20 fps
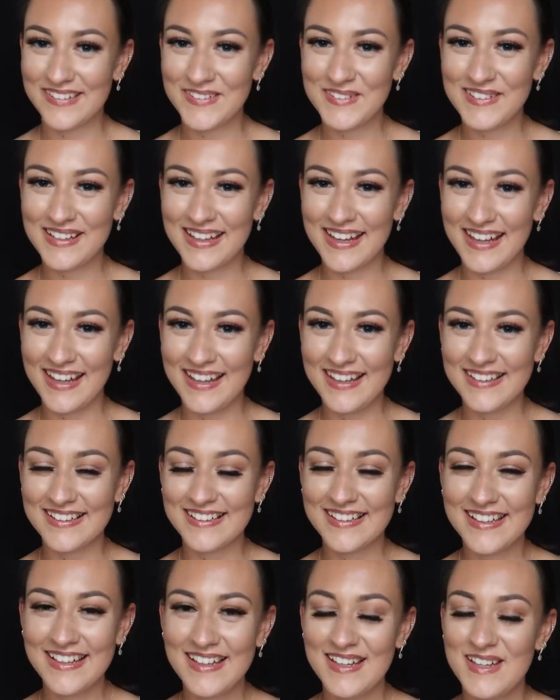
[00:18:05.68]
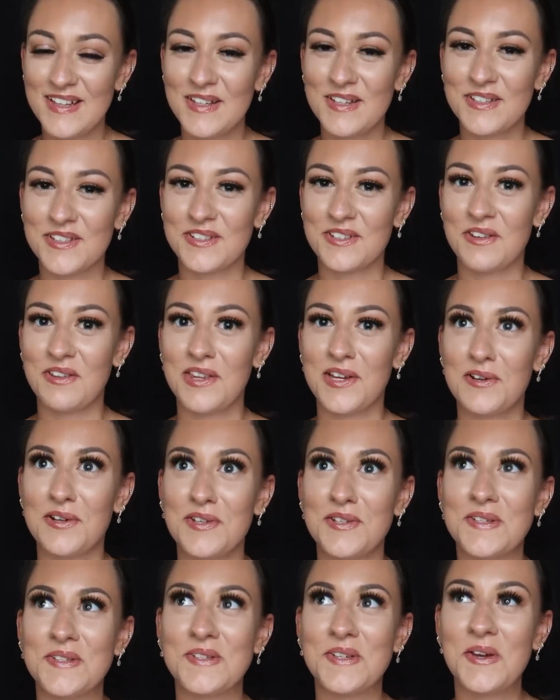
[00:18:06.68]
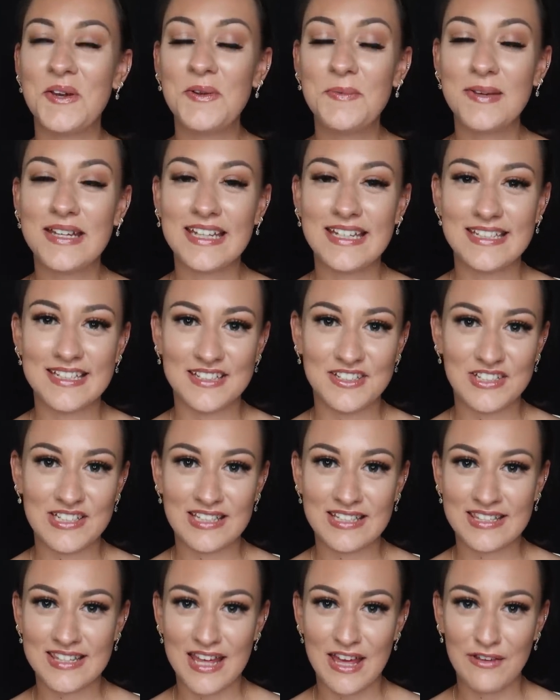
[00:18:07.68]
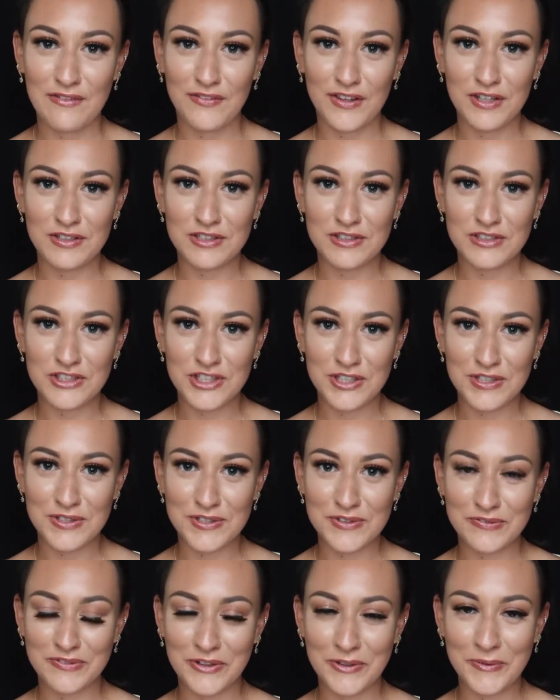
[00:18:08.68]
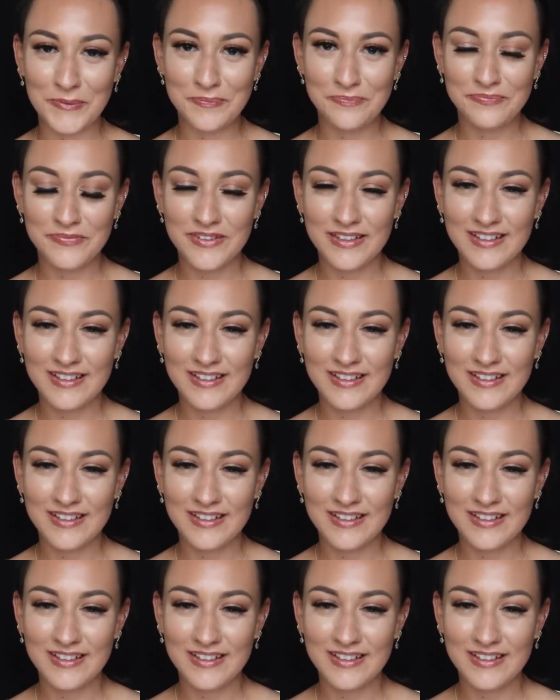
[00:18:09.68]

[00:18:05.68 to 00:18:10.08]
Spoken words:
Okay, so there are so many dishes there for you to choose from.